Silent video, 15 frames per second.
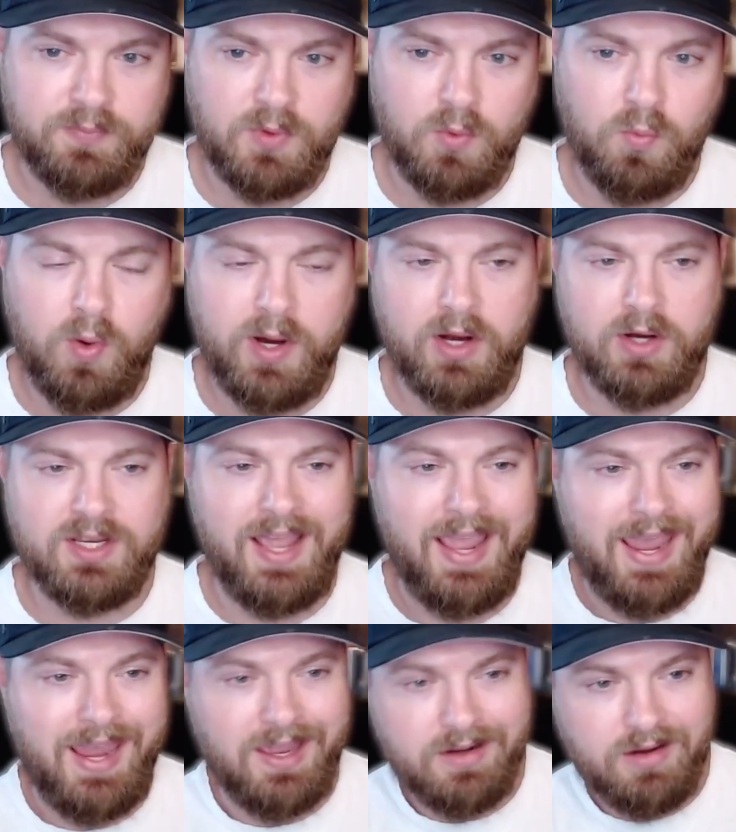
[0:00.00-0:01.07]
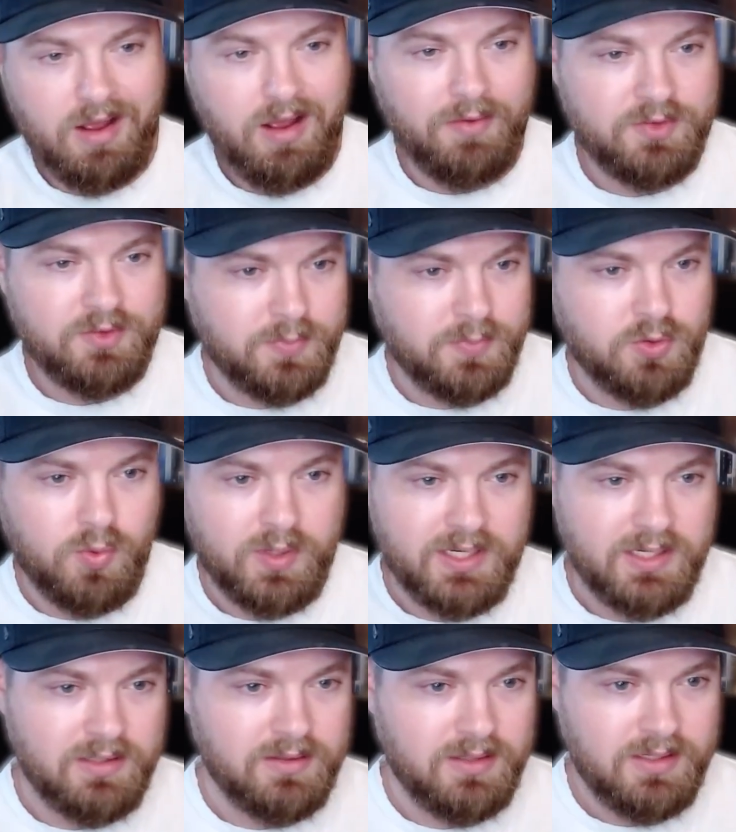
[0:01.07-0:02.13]
Where do handoffs
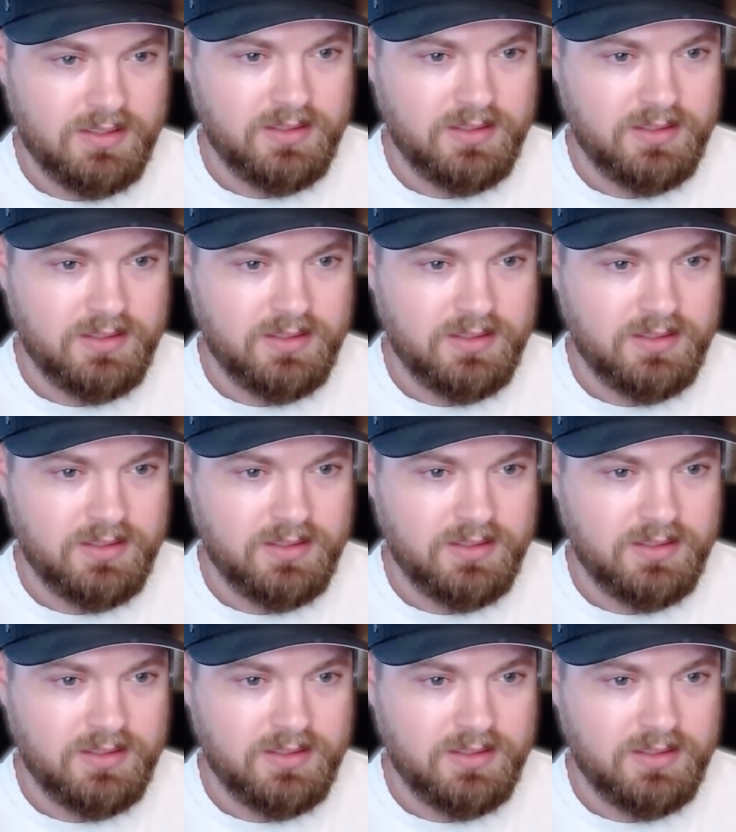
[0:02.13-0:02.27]
between